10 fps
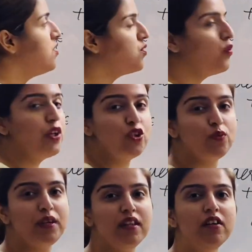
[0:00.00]
is going to
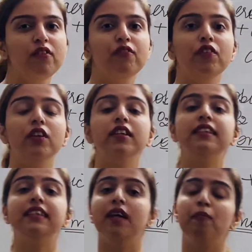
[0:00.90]
be the first
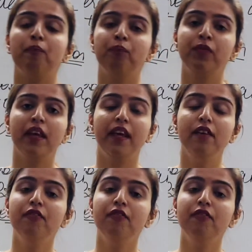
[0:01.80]
step. In